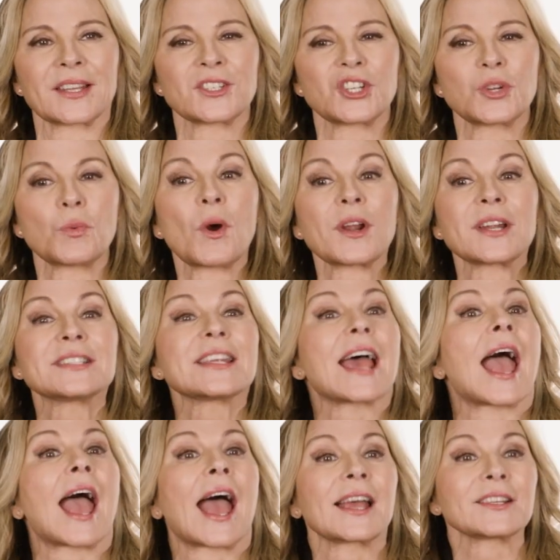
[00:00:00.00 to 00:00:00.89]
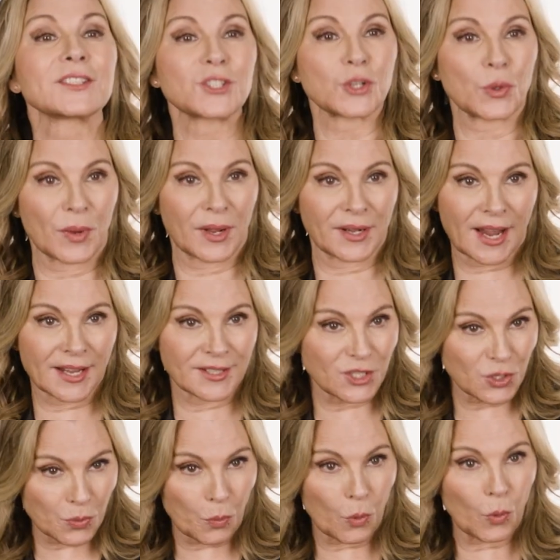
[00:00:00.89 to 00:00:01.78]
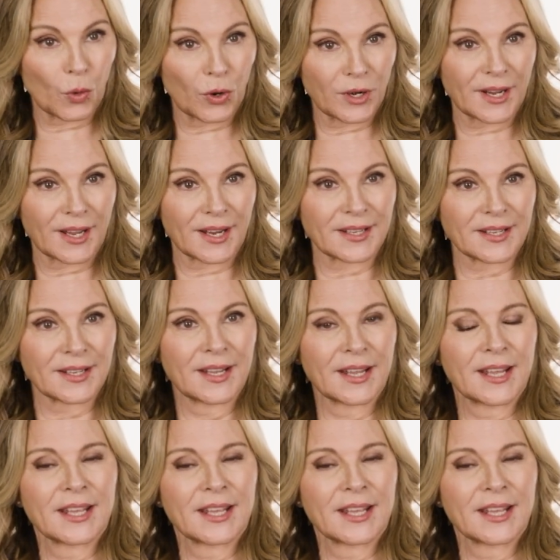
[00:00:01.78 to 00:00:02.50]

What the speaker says: and she wanted to add to it and support it.